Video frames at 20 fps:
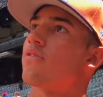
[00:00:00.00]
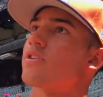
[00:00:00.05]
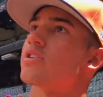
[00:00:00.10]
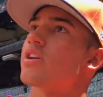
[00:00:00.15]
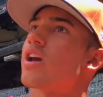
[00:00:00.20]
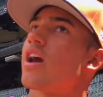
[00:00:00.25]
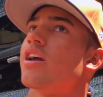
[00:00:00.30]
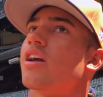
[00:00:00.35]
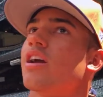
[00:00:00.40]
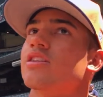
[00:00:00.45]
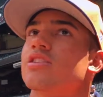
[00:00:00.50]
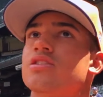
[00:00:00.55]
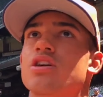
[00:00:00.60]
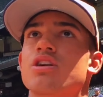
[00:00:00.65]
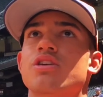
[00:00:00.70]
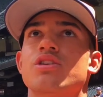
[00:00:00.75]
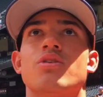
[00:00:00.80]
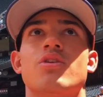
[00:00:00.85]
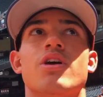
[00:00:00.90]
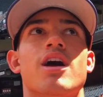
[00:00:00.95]
I first got here, I just
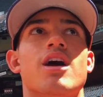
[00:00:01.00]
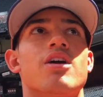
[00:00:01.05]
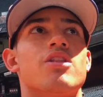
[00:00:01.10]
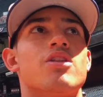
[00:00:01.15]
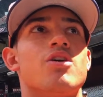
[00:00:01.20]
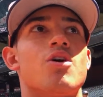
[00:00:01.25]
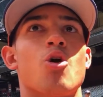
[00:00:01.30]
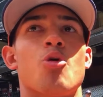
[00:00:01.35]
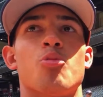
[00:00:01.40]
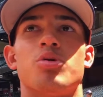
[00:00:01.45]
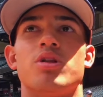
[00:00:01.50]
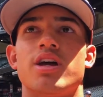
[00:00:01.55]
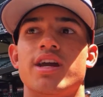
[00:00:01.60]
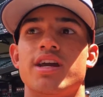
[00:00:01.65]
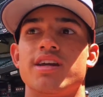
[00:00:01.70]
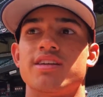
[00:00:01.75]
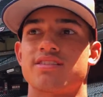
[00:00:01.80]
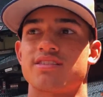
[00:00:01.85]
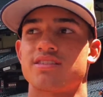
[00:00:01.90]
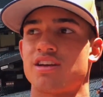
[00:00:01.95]
looked around the whole
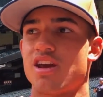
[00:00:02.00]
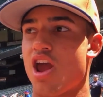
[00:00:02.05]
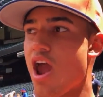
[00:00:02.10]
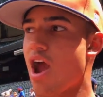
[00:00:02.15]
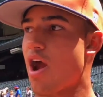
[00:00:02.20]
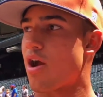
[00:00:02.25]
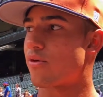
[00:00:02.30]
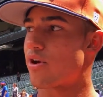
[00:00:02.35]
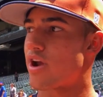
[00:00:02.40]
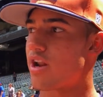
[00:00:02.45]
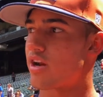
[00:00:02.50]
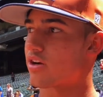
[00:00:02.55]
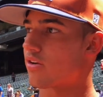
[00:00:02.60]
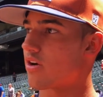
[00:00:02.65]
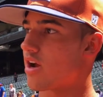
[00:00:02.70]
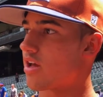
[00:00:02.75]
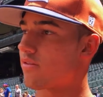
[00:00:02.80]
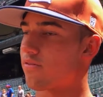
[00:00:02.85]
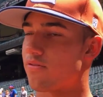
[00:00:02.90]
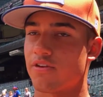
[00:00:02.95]
place. I ran
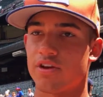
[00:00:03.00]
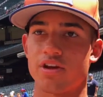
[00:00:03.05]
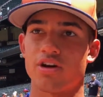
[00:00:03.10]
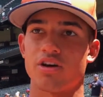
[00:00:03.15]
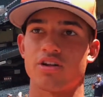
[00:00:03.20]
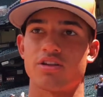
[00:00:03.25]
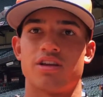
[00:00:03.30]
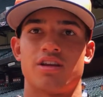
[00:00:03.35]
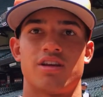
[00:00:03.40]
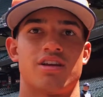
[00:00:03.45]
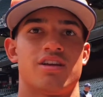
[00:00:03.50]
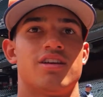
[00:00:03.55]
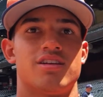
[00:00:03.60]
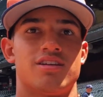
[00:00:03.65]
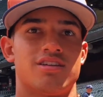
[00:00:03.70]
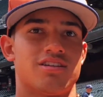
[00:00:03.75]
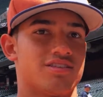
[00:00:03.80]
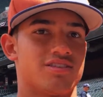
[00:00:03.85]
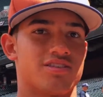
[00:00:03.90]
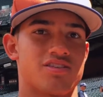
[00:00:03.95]
around the field.
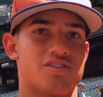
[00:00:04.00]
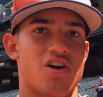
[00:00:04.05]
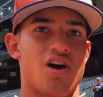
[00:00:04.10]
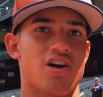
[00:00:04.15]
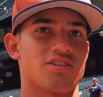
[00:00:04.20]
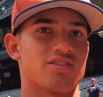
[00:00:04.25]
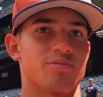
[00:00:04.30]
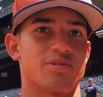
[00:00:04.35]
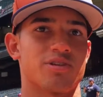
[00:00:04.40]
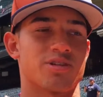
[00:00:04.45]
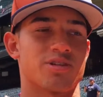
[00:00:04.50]
It was awesome